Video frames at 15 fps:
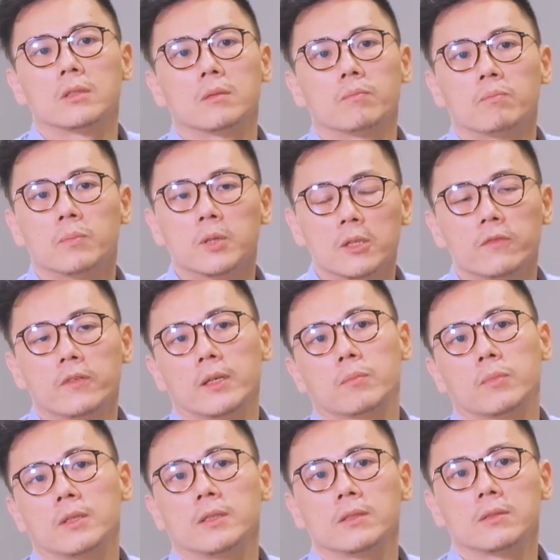in a
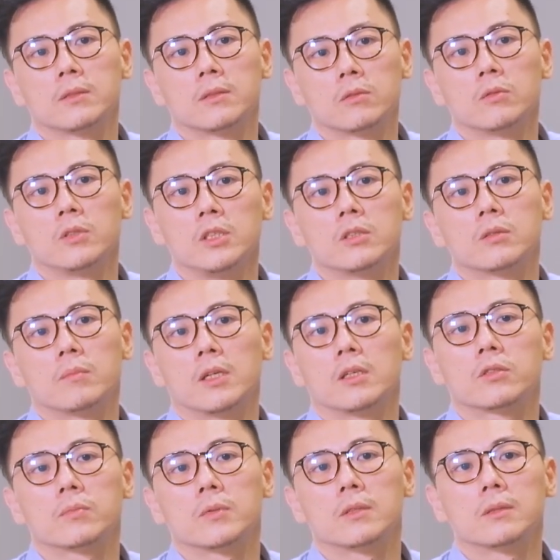perfect place to teach
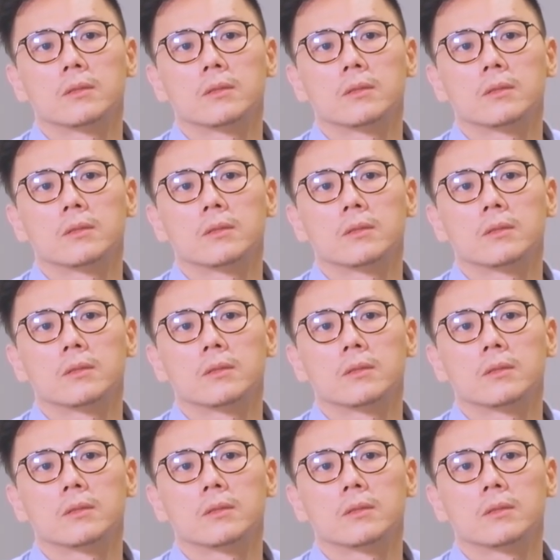management.